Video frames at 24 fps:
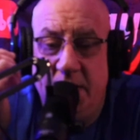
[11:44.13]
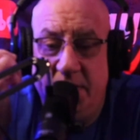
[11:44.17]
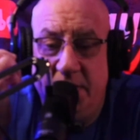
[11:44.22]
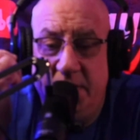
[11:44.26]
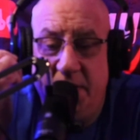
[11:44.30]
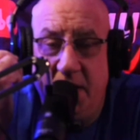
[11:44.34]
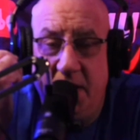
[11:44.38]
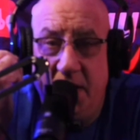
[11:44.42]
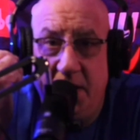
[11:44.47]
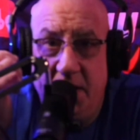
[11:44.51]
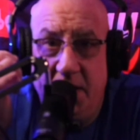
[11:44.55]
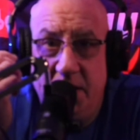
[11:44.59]

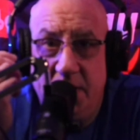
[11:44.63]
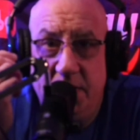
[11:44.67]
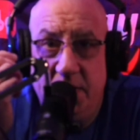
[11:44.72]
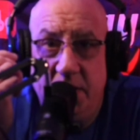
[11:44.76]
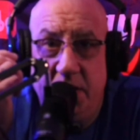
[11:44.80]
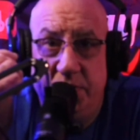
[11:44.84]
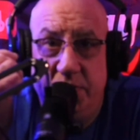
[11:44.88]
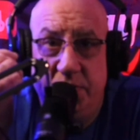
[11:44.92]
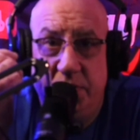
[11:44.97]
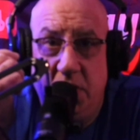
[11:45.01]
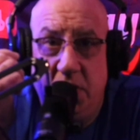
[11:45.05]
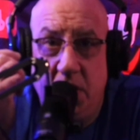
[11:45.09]
They're in
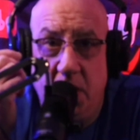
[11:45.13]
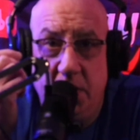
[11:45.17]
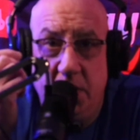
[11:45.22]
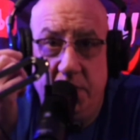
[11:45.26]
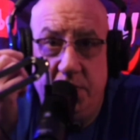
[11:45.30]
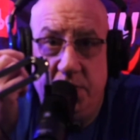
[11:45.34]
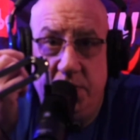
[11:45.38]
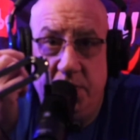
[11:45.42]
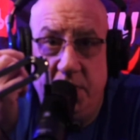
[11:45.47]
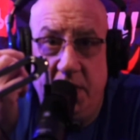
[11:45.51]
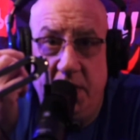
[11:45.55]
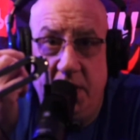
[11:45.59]
this
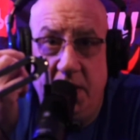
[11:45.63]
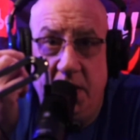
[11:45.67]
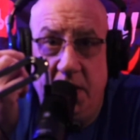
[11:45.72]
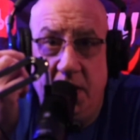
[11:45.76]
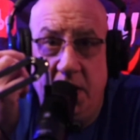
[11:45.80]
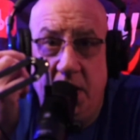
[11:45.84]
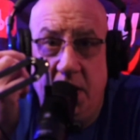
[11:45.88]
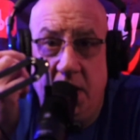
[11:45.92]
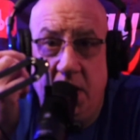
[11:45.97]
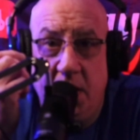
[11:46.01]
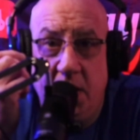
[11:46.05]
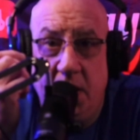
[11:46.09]
country
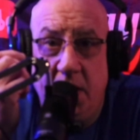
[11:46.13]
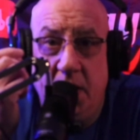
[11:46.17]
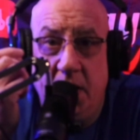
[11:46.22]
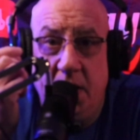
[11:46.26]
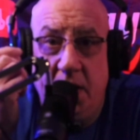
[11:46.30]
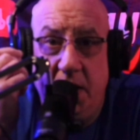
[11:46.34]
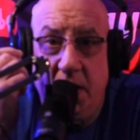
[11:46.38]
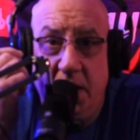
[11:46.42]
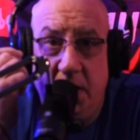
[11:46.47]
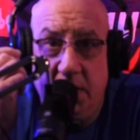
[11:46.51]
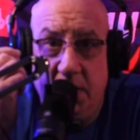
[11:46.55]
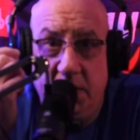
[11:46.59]

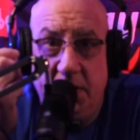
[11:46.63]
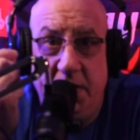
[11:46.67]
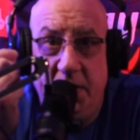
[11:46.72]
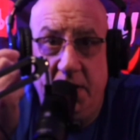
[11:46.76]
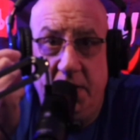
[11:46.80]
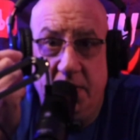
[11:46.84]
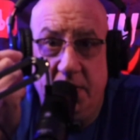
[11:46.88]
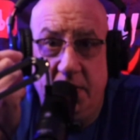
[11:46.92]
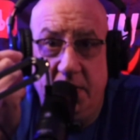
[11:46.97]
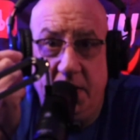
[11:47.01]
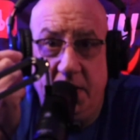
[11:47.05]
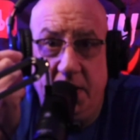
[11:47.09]

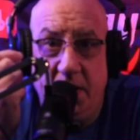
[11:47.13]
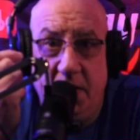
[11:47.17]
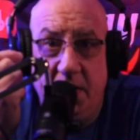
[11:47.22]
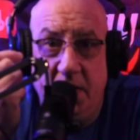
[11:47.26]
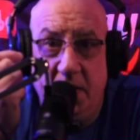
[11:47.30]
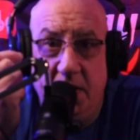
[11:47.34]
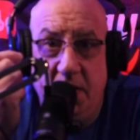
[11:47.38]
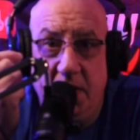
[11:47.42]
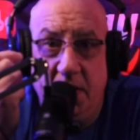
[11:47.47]
illegally.